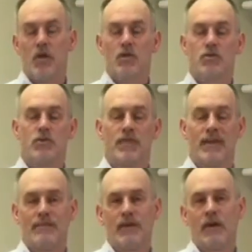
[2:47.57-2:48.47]
So they
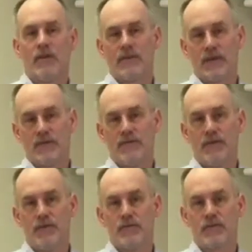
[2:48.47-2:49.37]
can be often
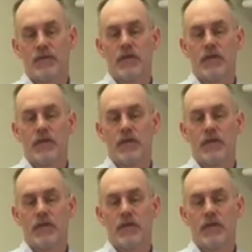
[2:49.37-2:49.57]
confused.